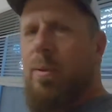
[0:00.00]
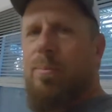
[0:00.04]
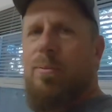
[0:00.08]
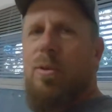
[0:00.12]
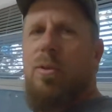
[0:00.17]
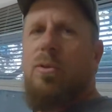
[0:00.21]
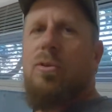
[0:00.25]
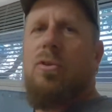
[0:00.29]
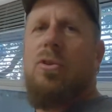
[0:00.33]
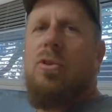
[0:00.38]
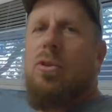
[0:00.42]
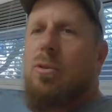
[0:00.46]
up
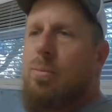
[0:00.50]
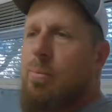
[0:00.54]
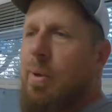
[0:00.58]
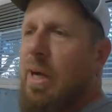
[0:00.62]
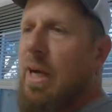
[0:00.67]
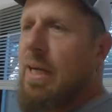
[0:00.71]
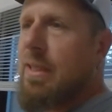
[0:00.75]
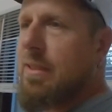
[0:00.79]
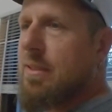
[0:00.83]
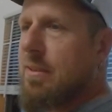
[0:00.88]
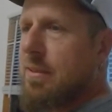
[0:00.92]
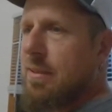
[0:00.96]
those two
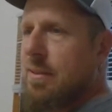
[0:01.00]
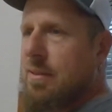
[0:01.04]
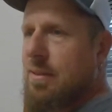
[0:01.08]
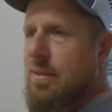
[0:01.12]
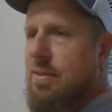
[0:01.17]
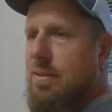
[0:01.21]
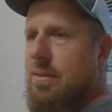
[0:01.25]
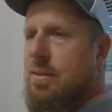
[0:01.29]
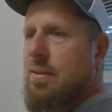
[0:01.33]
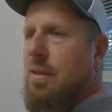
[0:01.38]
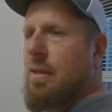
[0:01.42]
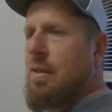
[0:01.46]

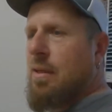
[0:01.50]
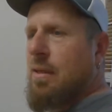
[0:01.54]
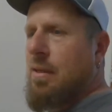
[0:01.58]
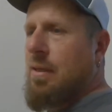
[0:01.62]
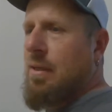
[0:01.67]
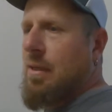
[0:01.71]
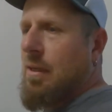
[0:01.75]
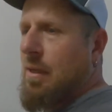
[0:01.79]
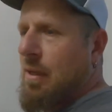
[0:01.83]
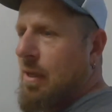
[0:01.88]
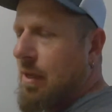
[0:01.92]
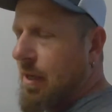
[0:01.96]
boxes.
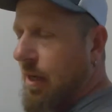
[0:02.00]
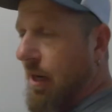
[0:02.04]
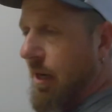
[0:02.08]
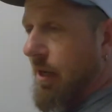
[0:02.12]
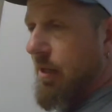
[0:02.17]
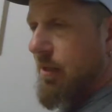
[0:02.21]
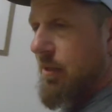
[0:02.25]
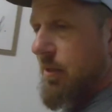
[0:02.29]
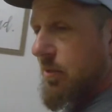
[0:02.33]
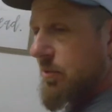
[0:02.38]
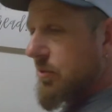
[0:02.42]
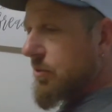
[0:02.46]

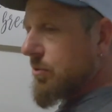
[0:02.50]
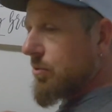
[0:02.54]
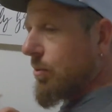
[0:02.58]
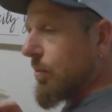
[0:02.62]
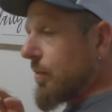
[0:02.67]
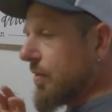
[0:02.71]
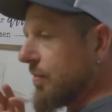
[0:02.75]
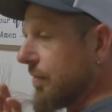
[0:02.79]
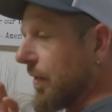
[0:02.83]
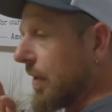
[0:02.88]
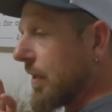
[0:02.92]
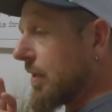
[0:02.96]
And this is
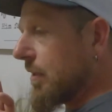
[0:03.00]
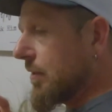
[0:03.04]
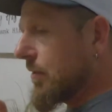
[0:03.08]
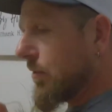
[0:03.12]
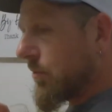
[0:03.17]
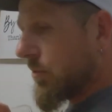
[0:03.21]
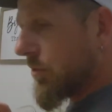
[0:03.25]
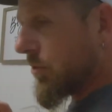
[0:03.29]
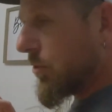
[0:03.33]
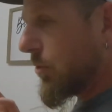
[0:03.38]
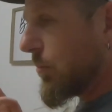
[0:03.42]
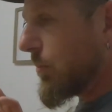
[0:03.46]
what we found in
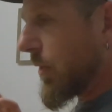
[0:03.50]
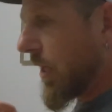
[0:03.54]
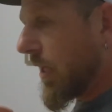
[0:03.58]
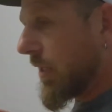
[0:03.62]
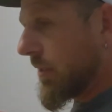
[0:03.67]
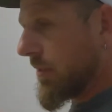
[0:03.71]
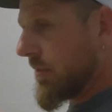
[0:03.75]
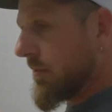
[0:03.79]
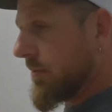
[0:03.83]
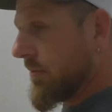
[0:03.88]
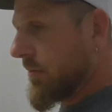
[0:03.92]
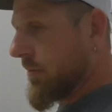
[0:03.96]
those two
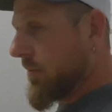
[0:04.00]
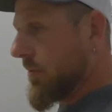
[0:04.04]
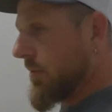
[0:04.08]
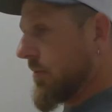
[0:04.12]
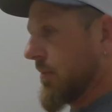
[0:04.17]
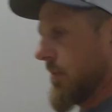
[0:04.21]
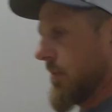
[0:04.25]
boxes.